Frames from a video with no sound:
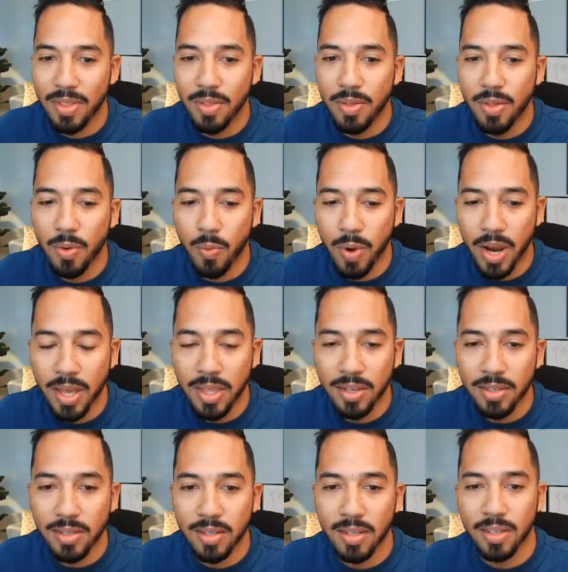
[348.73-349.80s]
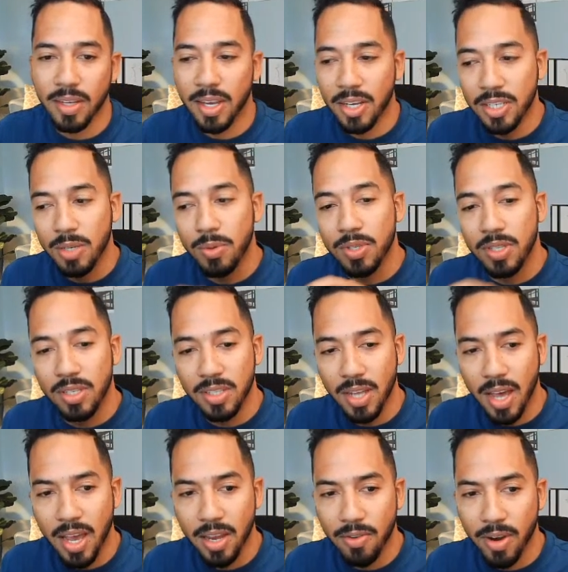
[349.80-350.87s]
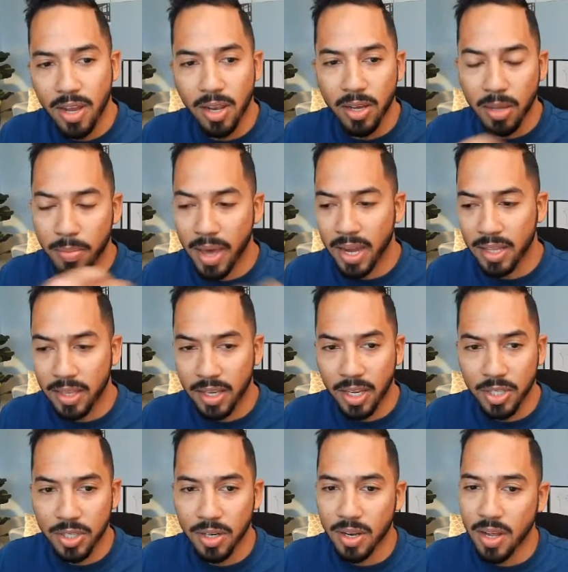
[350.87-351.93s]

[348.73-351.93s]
the way this kitchen was designed, right? Looking back at the kitchen,